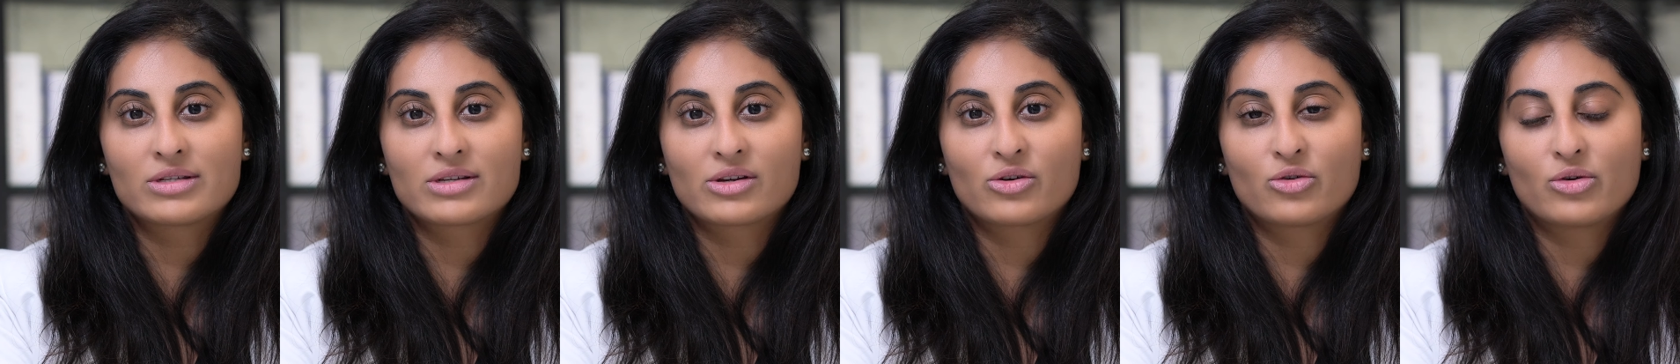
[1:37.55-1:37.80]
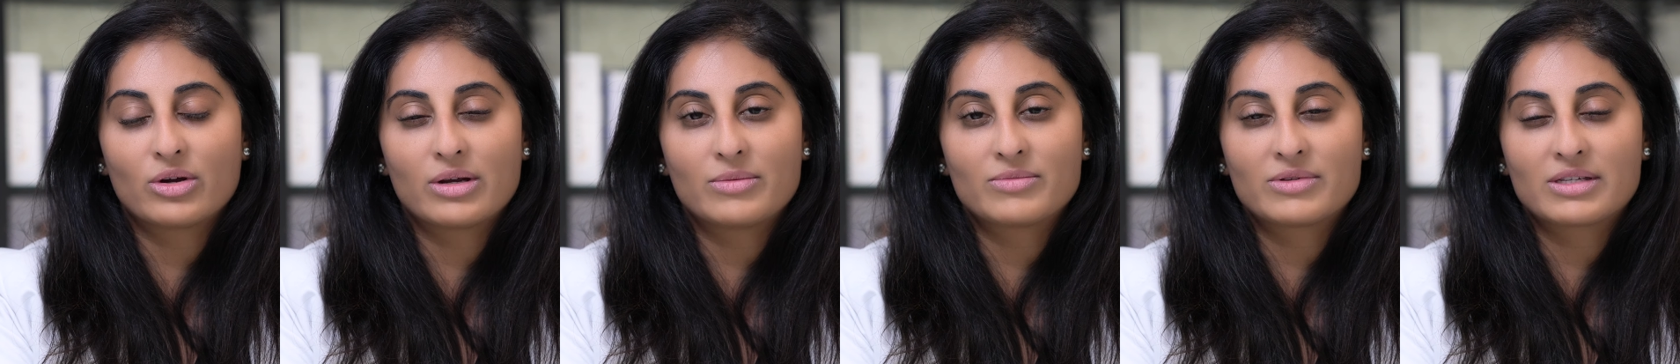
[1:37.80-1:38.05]
and
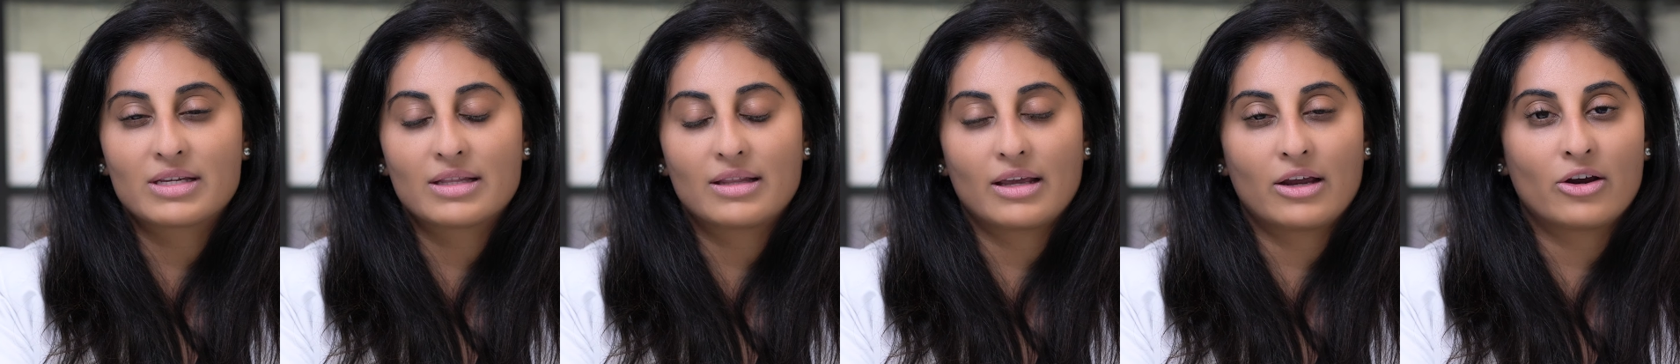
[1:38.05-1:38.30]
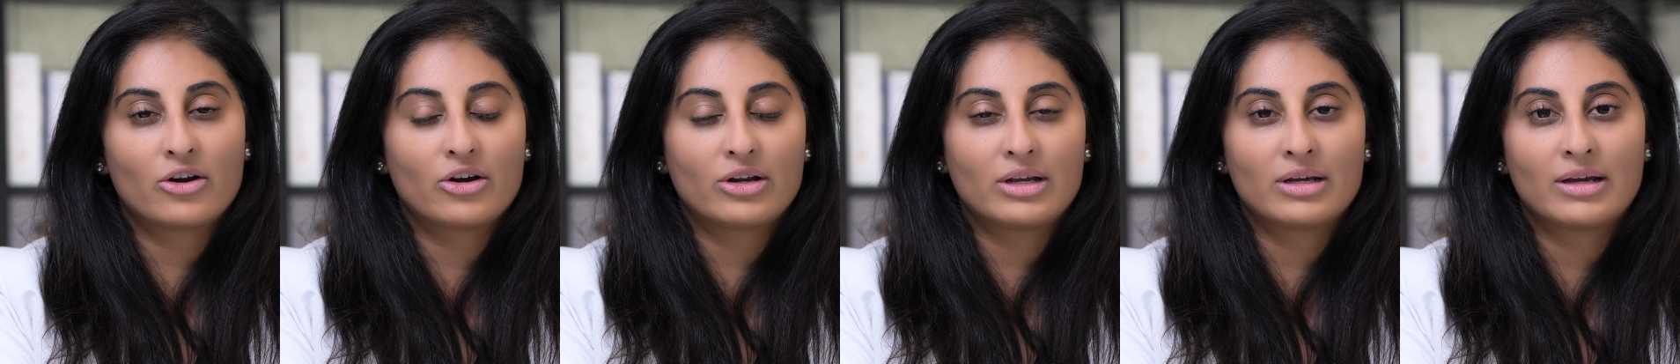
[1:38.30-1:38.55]
creams to the
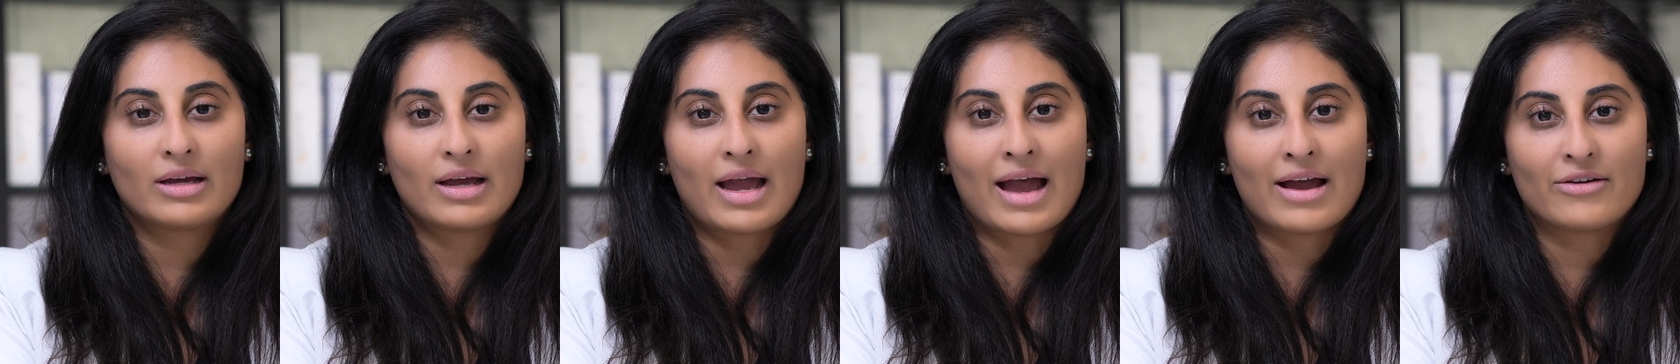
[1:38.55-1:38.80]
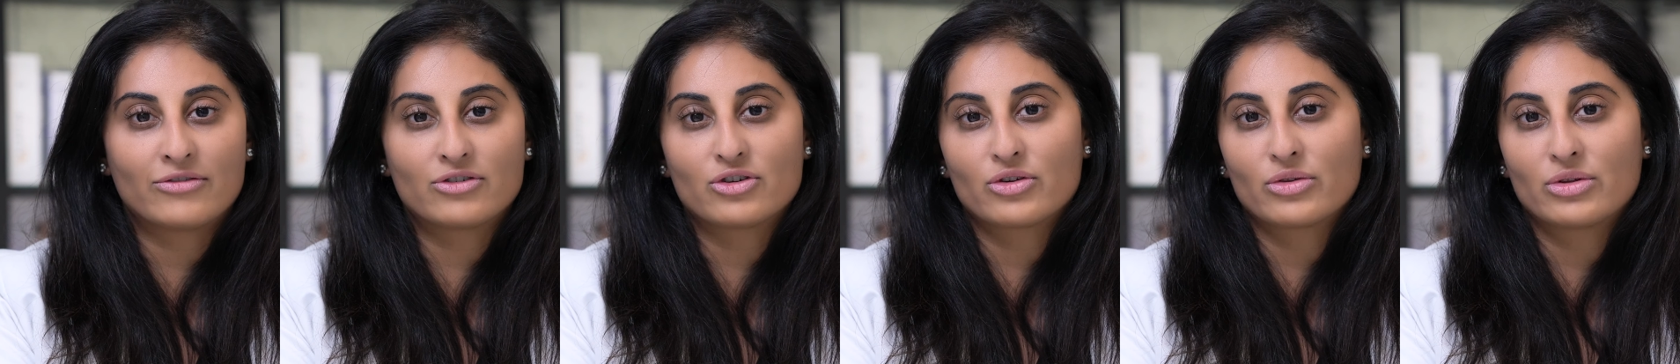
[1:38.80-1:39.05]
area
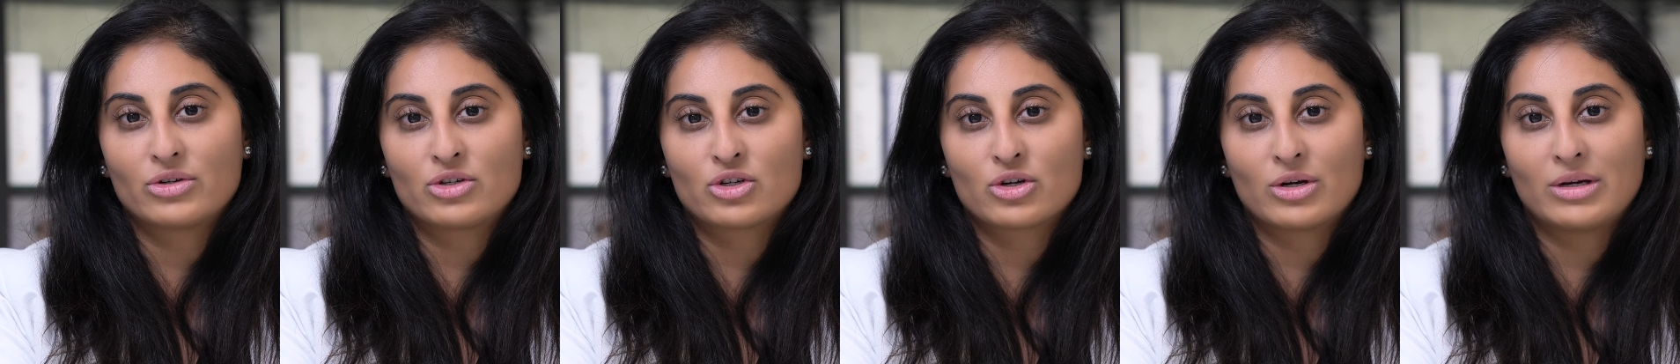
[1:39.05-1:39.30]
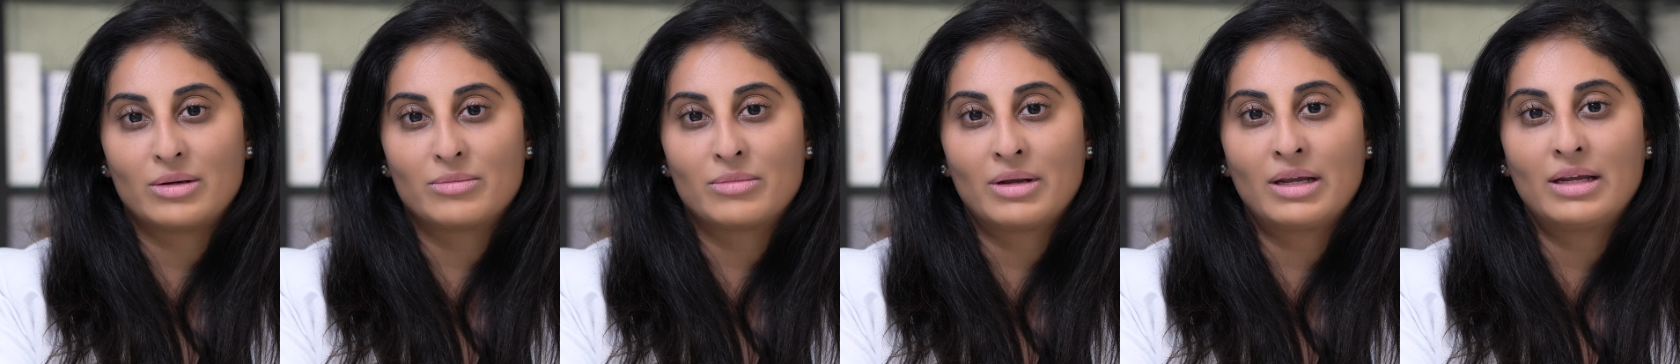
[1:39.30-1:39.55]
after the
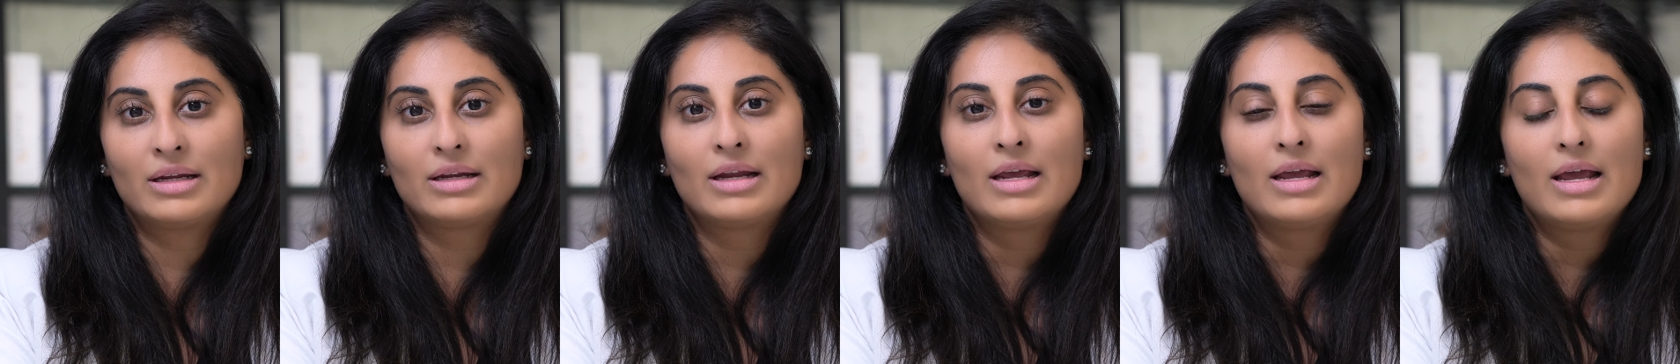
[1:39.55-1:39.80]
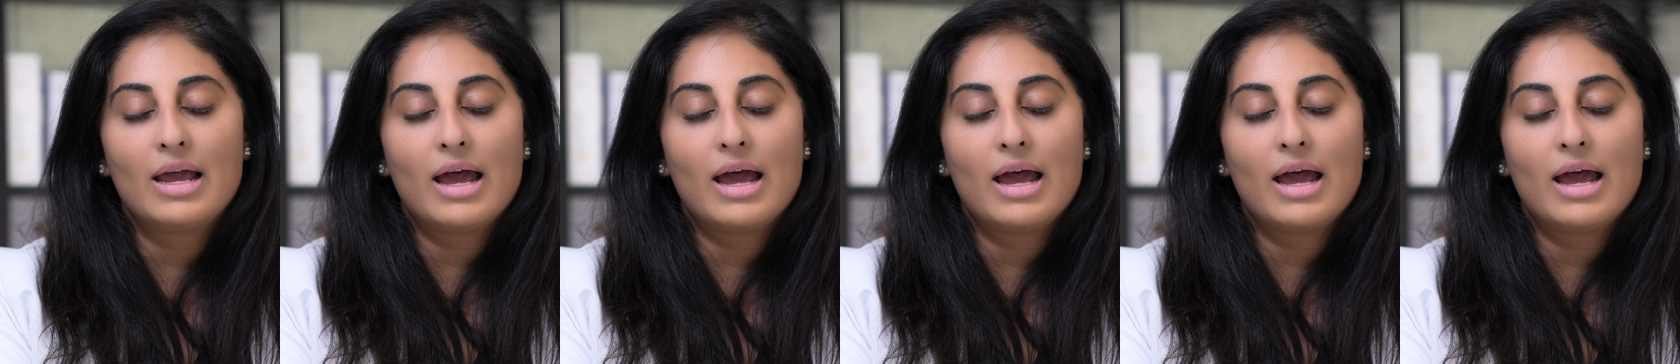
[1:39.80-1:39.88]
treatment.